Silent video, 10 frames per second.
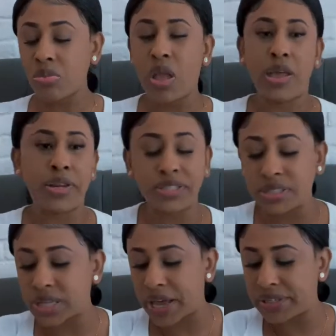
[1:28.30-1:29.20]
And
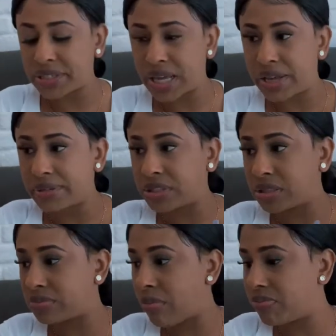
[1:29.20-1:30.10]
decided that
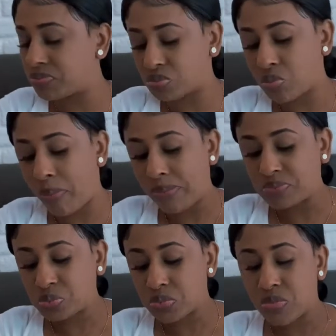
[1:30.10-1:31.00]
um
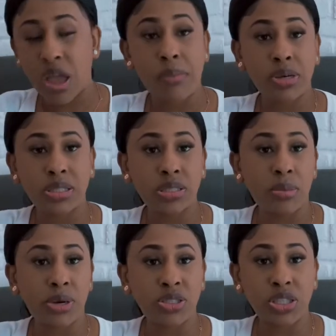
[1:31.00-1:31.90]
I'm gonna
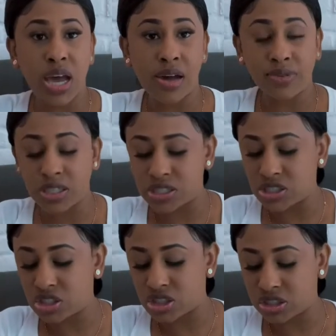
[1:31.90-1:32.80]
come out to have lunch
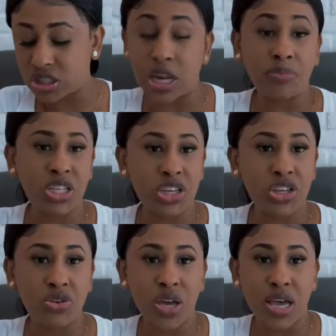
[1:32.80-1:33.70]
and I'm taking
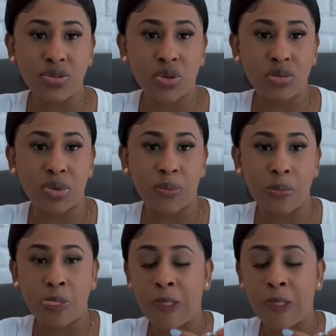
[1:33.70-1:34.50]
you guys with me.